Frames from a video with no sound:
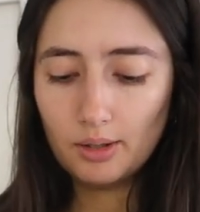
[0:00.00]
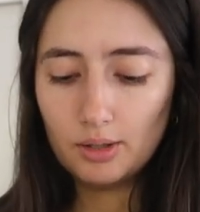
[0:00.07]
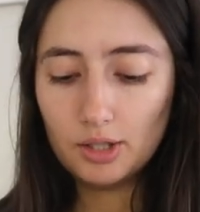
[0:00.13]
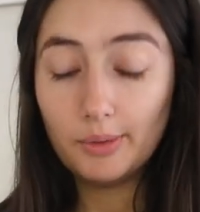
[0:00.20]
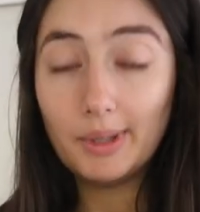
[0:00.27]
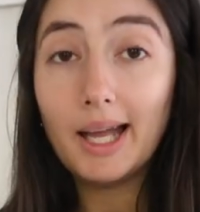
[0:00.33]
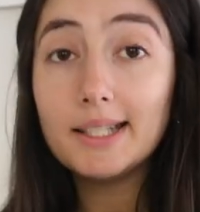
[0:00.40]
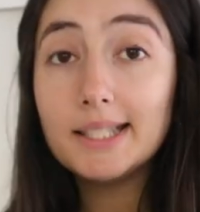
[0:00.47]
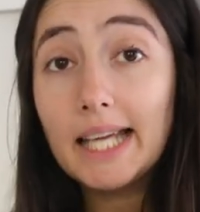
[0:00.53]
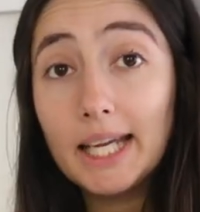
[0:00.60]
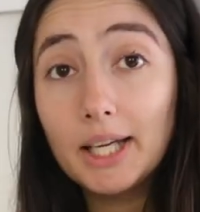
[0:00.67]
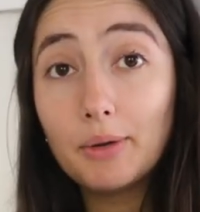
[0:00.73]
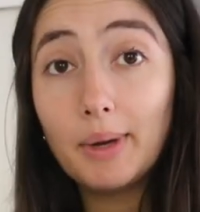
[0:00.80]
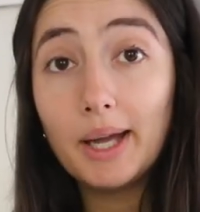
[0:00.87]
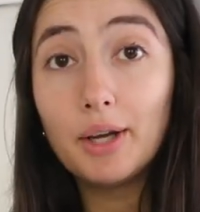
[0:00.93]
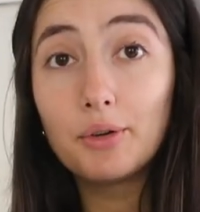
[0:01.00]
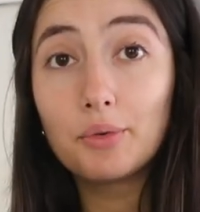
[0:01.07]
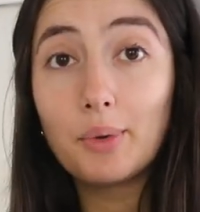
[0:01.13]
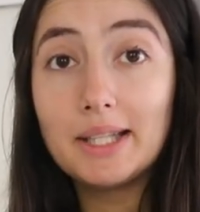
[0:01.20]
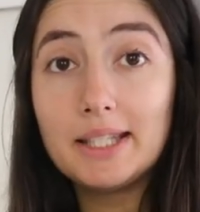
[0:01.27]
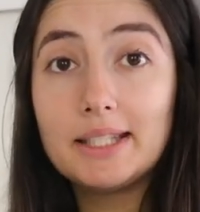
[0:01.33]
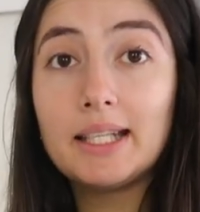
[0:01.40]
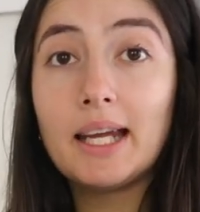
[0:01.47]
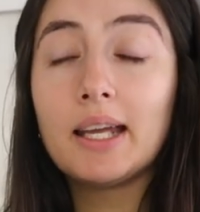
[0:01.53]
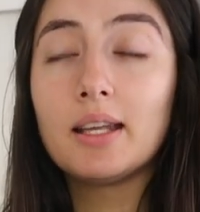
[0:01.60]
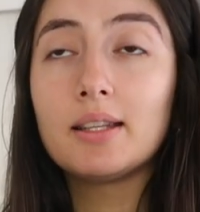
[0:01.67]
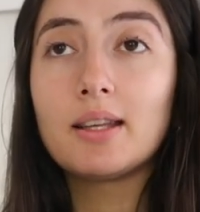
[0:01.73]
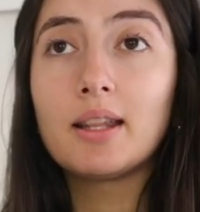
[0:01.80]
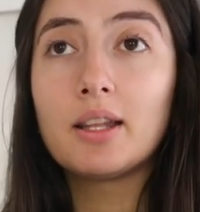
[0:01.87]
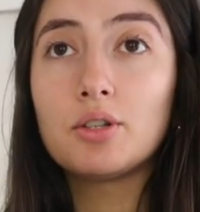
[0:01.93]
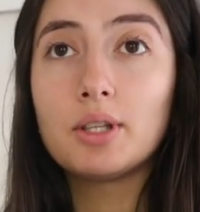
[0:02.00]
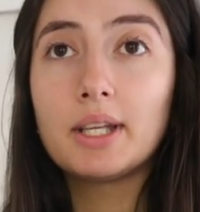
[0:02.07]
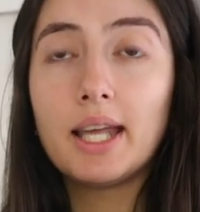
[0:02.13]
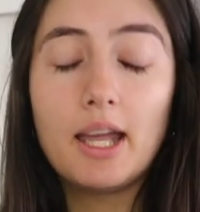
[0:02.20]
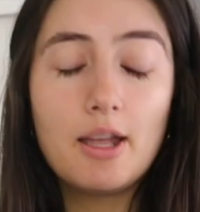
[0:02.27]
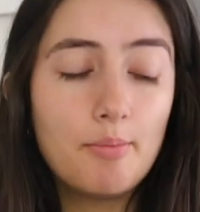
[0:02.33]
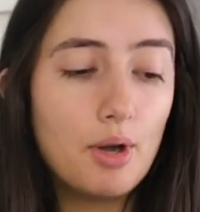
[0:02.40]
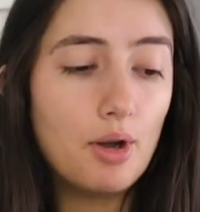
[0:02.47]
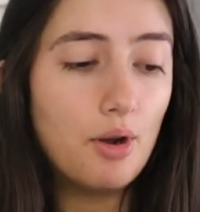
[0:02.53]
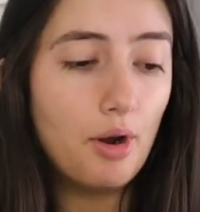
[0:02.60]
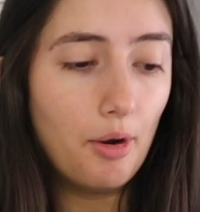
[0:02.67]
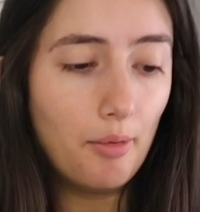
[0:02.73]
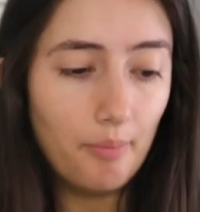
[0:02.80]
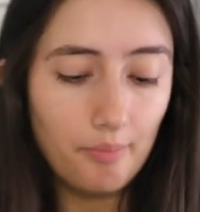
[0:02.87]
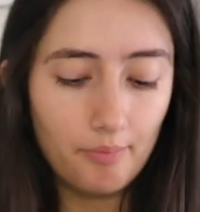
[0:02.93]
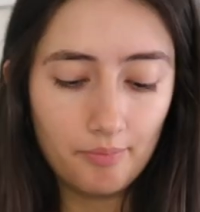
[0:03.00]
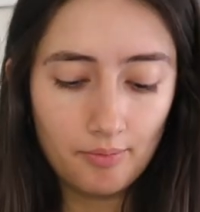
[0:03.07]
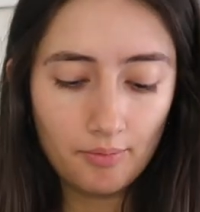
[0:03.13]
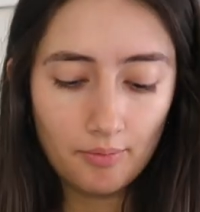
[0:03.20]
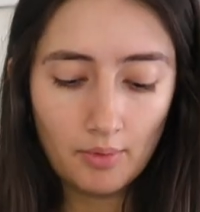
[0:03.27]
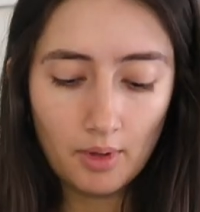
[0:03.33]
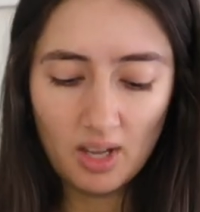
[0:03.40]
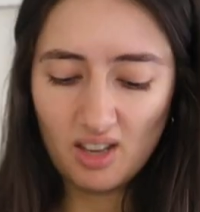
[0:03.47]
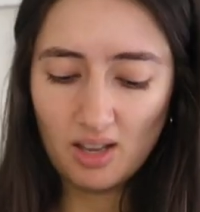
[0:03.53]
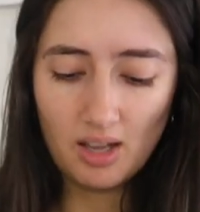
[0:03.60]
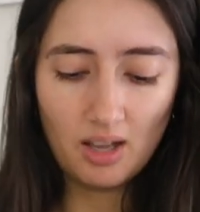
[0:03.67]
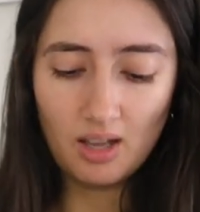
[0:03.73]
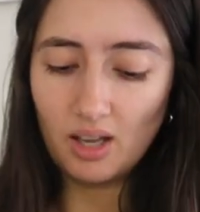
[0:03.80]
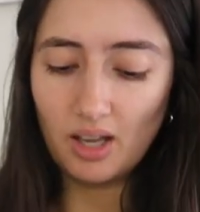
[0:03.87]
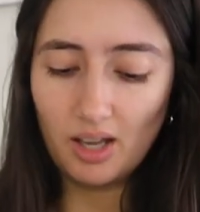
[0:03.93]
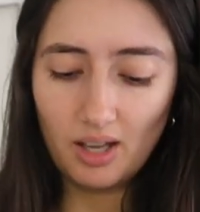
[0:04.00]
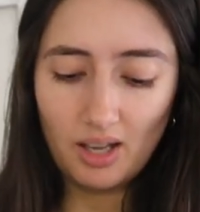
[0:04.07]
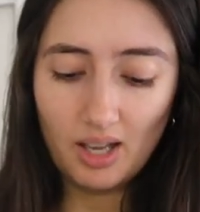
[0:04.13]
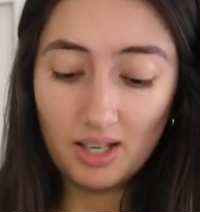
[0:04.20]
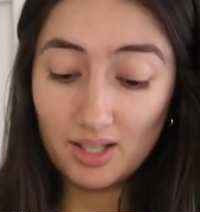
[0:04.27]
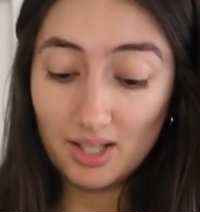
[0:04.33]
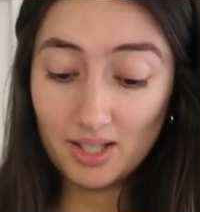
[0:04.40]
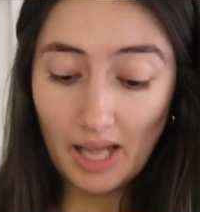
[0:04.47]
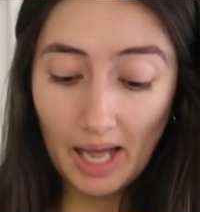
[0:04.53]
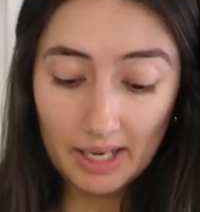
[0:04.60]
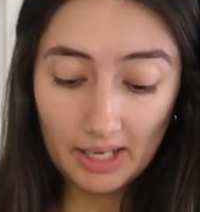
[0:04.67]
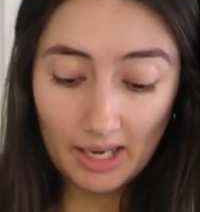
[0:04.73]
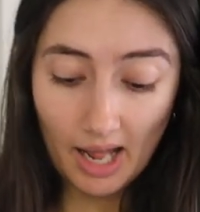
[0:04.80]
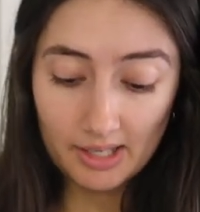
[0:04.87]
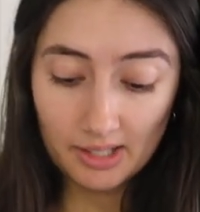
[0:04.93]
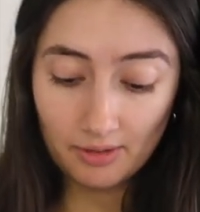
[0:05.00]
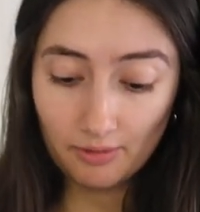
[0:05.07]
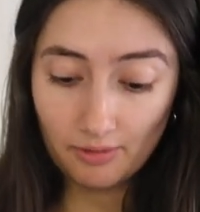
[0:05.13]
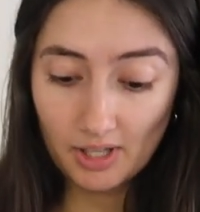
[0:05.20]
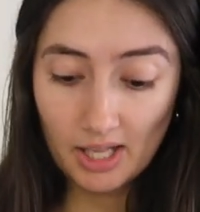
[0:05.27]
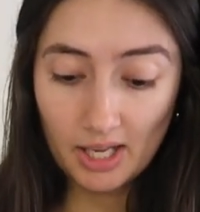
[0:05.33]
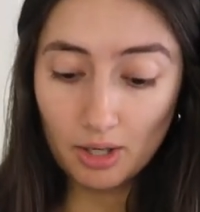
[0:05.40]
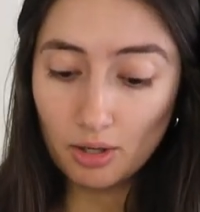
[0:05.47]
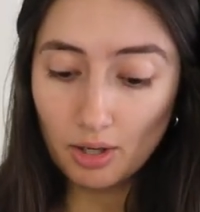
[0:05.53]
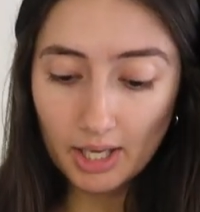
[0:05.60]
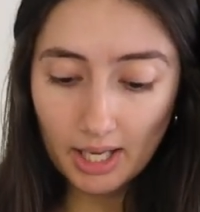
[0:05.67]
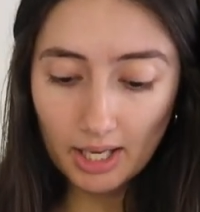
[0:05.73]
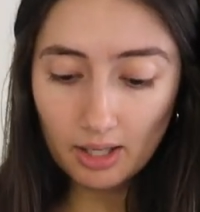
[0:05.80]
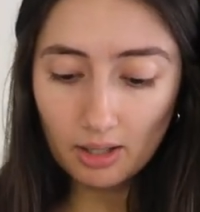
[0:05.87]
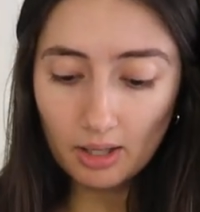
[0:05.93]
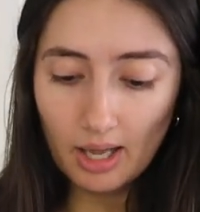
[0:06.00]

So we had takeaway on Wednesday because I literally came home and decided I didn't feel like cooking.